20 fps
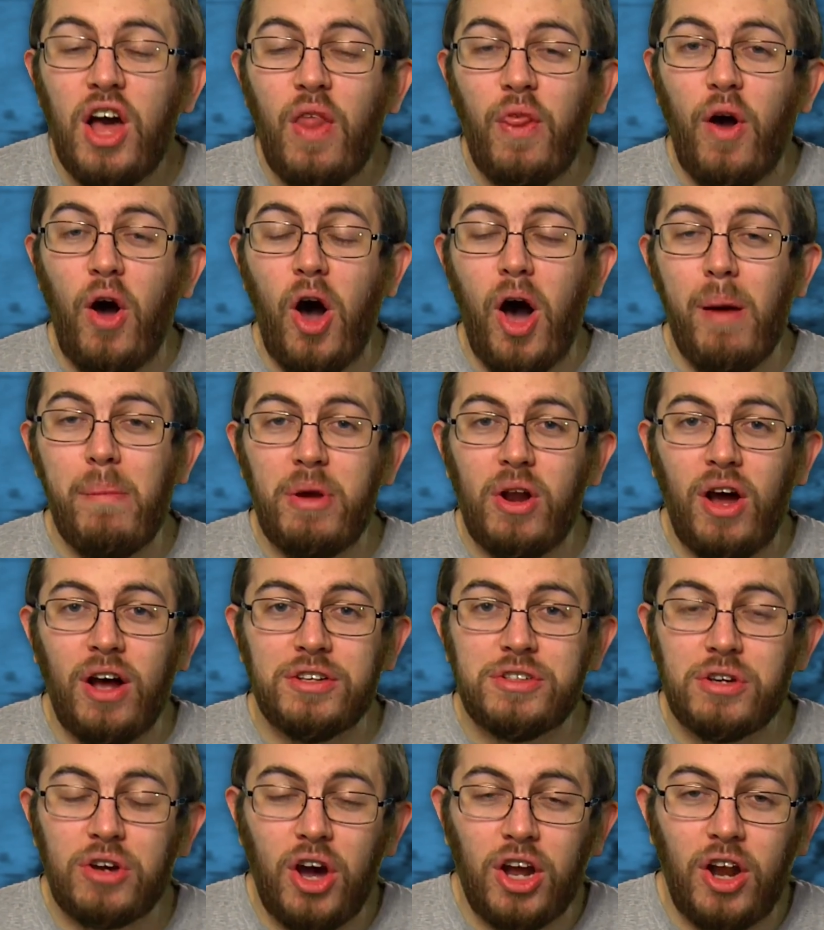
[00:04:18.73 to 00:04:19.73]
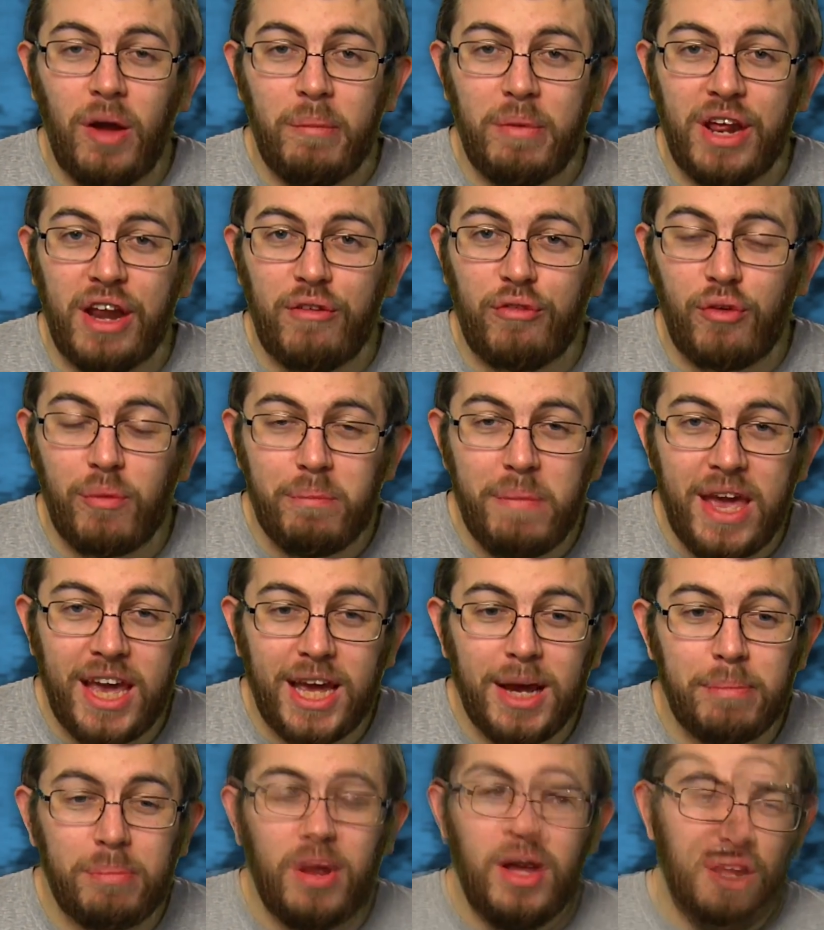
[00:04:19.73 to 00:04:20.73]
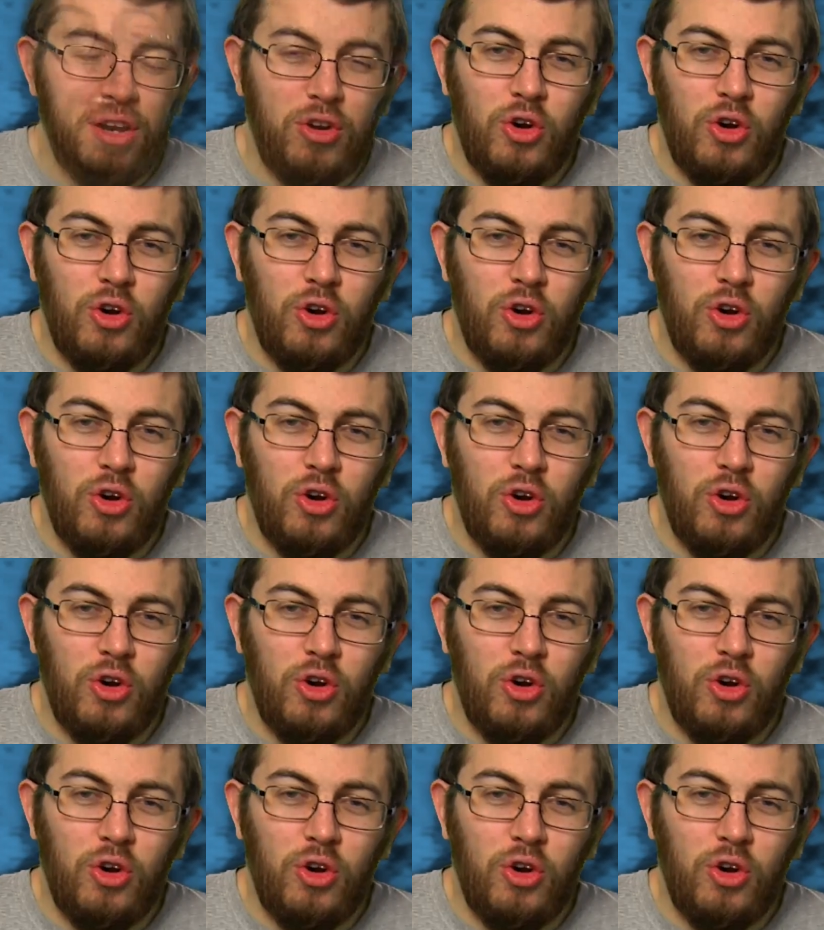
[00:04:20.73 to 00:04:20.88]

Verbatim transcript: The Hobbit also got nominated for makeup.